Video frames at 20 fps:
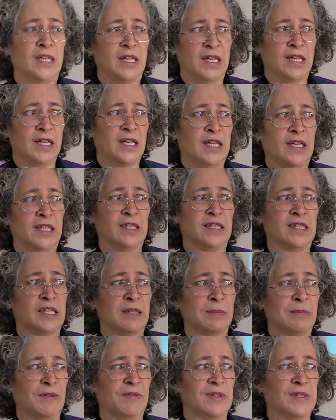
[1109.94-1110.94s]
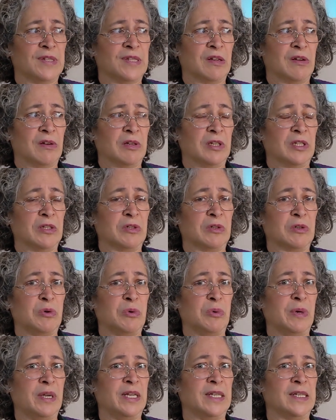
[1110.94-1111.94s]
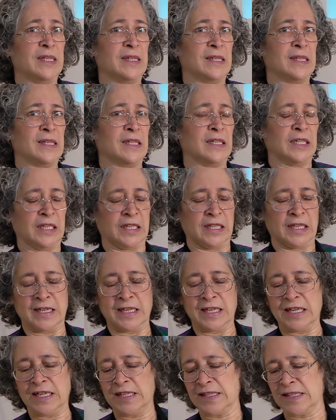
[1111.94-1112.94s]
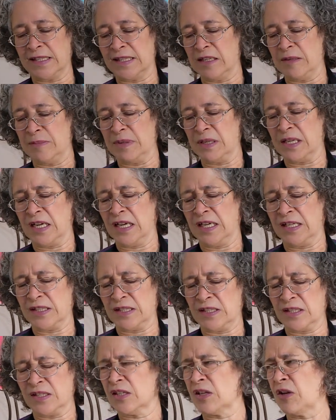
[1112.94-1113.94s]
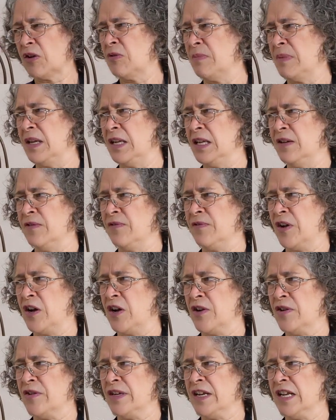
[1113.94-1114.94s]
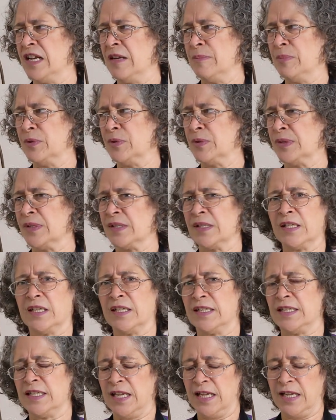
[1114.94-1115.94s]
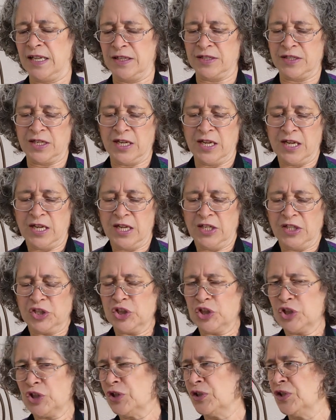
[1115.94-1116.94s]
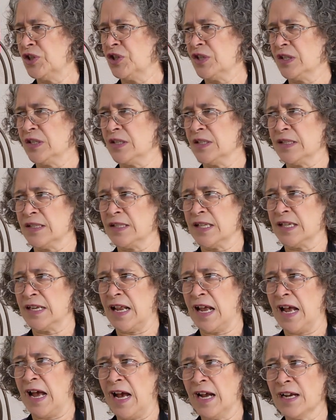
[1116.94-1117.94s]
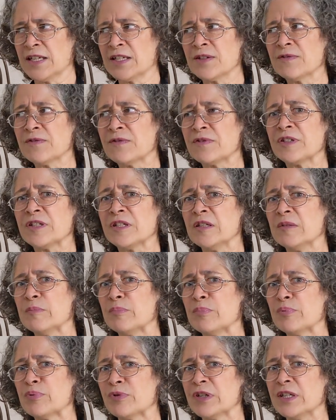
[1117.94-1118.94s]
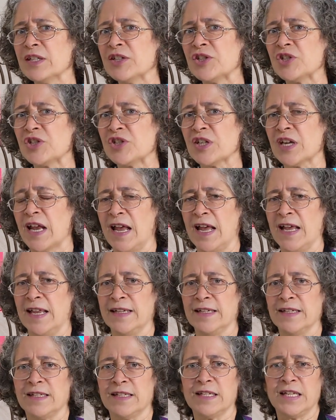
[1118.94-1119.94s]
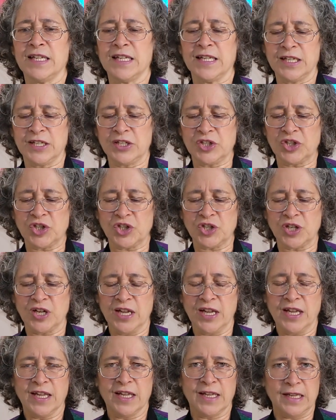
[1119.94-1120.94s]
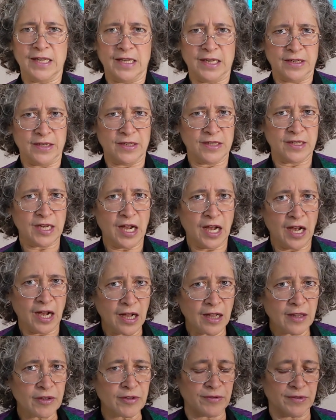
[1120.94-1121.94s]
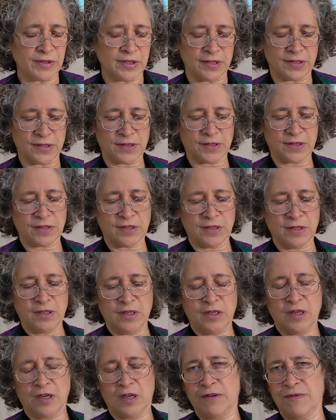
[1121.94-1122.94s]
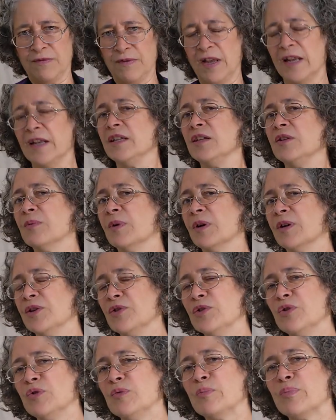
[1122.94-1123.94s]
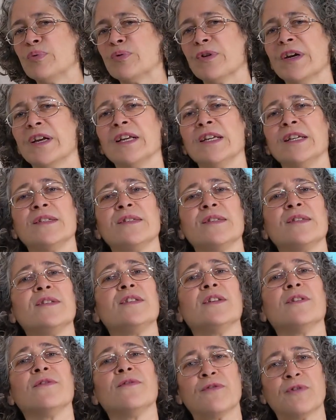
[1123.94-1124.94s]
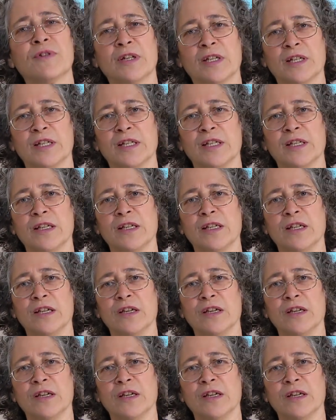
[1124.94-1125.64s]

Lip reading: And some of us are a little queasy, a little uneasy, because so many of our neighbors attend churches that actively preach and teach intolerance of anyone who prays differently